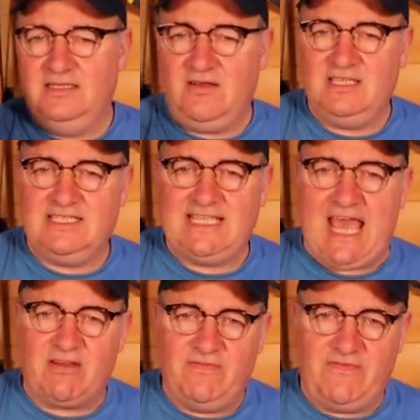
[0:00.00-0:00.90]
nice
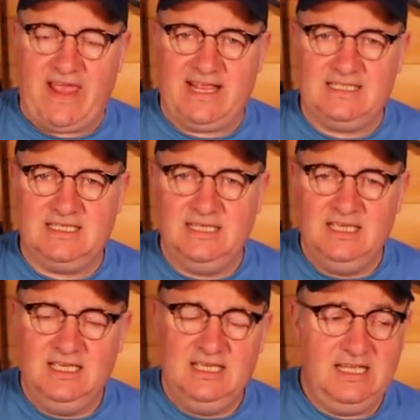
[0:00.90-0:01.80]
sound effect.
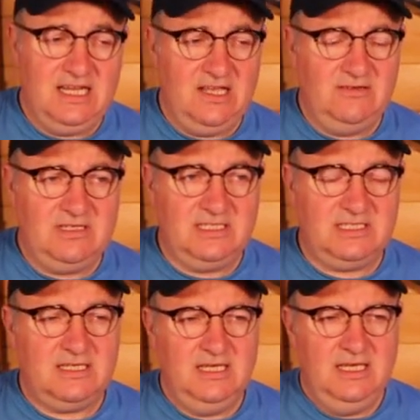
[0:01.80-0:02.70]
You know,
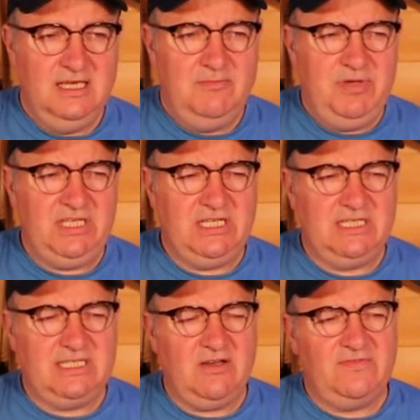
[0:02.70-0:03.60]
just pitch
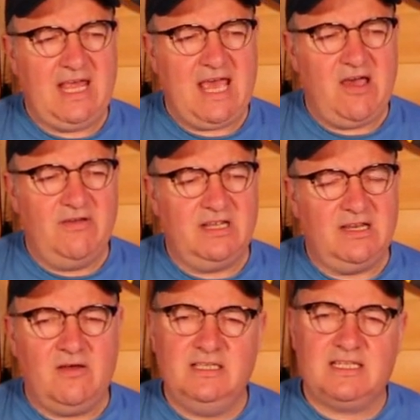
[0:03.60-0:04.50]
yourself now in
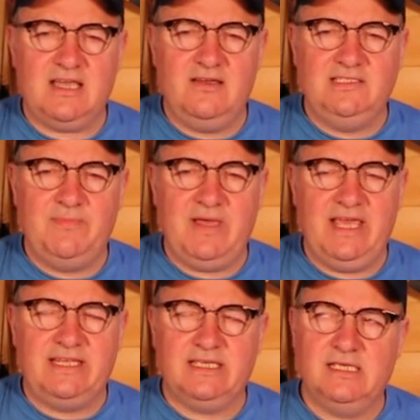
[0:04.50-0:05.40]
a nice cozy
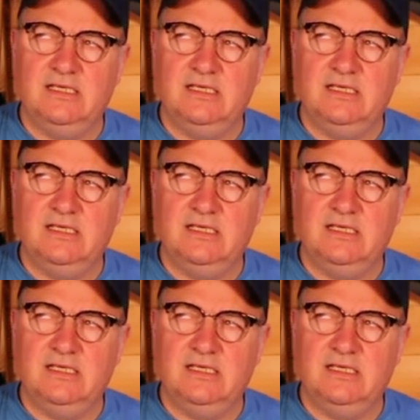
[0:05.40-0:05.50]
bed,